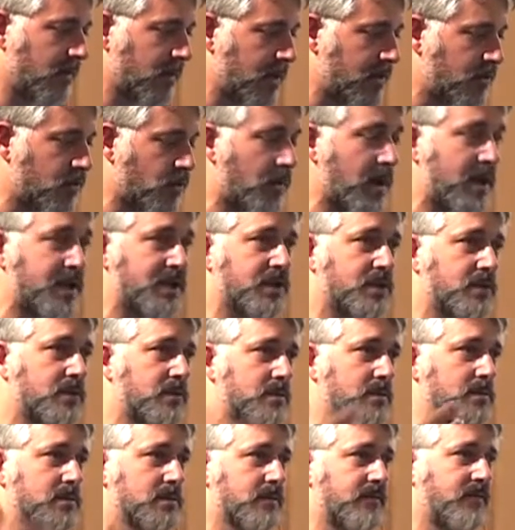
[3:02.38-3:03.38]

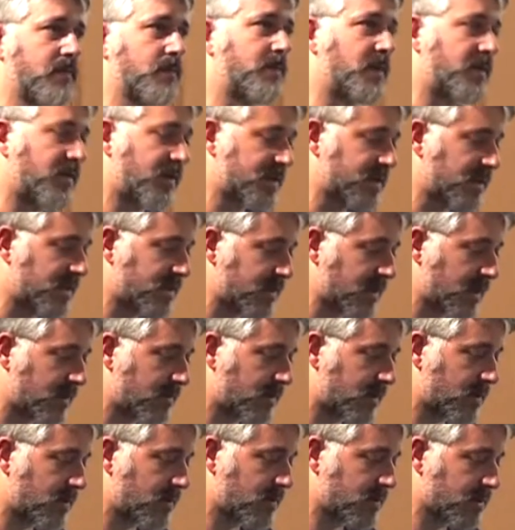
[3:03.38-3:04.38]
innovation from the research
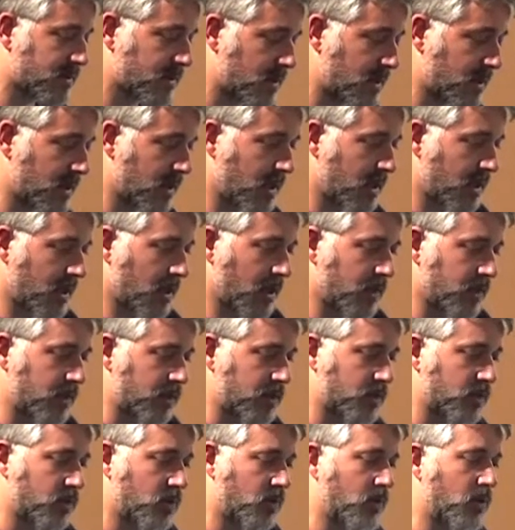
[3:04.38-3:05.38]
centers
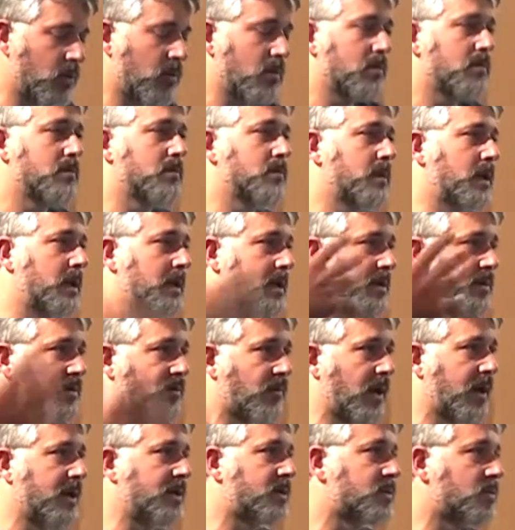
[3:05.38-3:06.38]
to
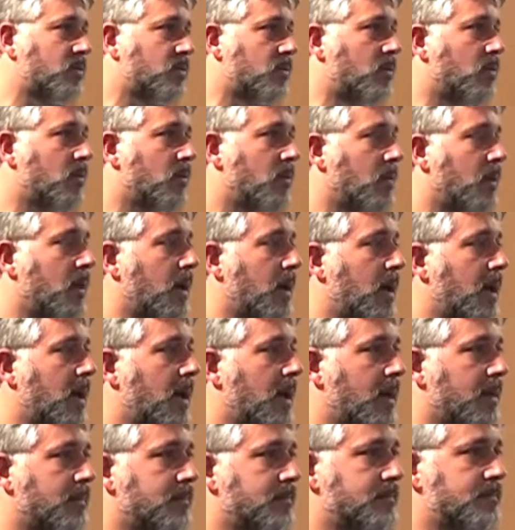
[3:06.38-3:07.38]
try to
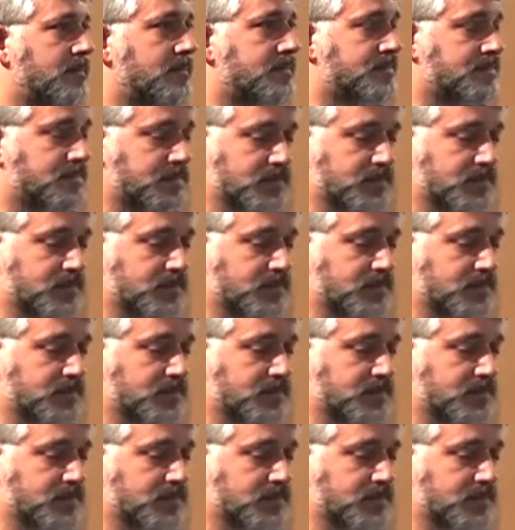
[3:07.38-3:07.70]
um,